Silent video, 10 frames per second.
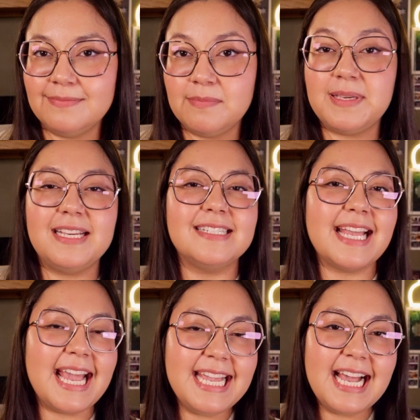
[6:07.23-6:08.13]
Because
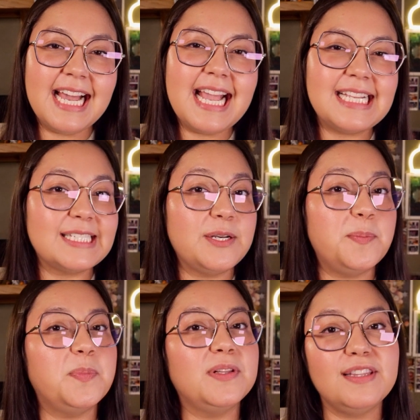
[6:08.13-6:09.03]
AI has
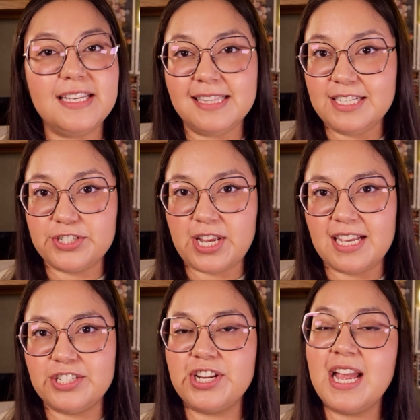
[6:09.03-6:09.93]
completely
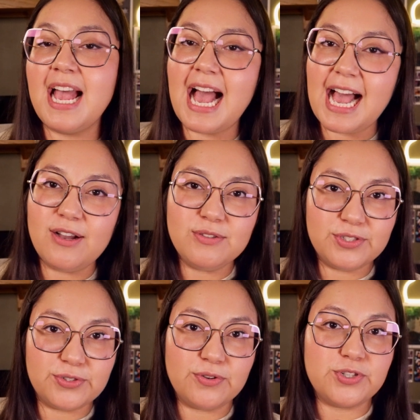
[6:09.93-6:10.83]
changed how
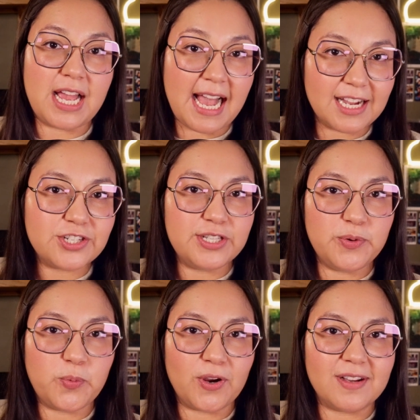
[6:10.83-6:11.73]
search actually
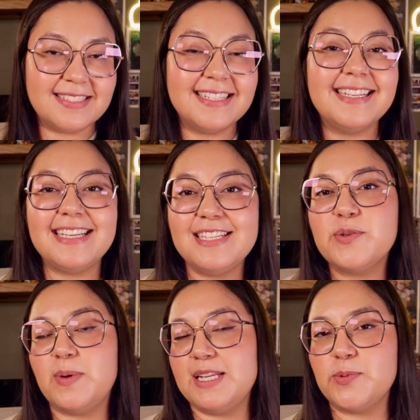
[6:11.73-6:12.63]
works in
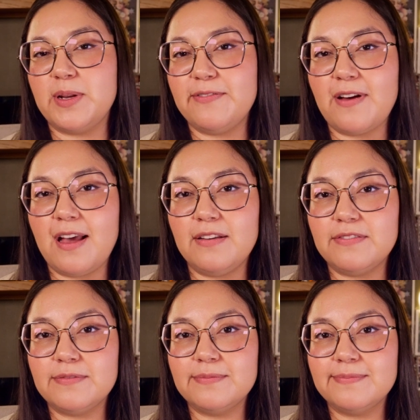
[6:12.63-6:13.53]
2025.